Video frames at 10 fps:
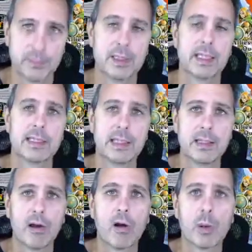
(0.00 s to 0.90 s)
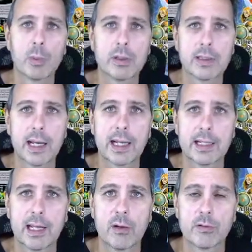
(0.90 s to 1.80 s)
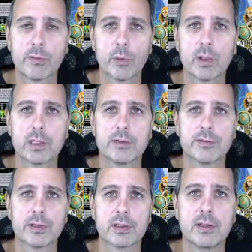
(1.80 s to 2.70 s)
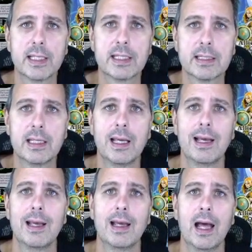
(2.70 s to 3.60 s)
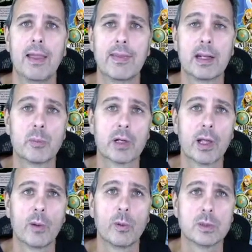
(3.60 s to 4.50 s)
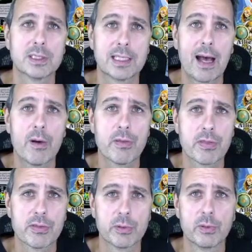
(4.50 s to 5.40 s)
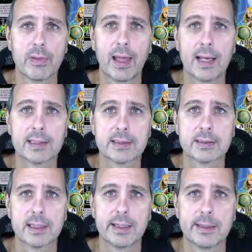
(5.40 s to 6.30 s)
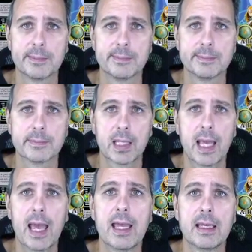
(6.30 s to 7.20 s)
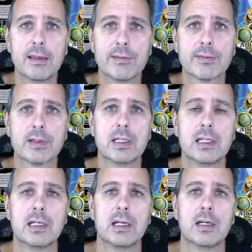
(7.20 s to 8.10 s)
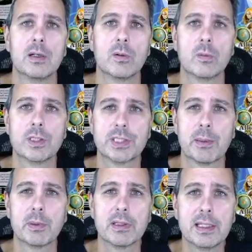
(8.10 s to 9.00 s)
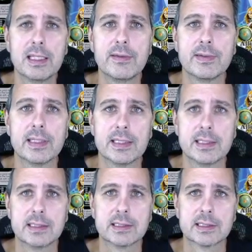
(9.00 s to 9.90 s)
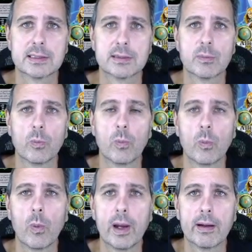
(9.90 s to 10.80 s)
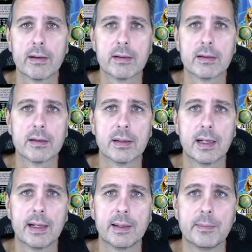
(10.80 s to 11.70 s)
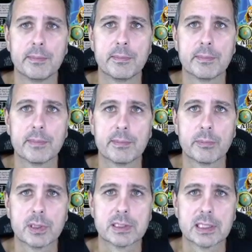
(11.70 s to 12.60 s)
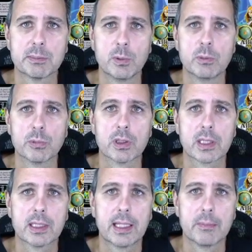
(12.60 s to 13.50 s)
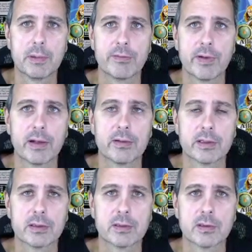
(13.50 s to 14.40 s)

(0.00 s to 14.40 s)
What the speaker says: get the armor that I can now afford for Glenn, and then I'm going to go south through that cave, which I believe is where Princess Moonbrook can be found, or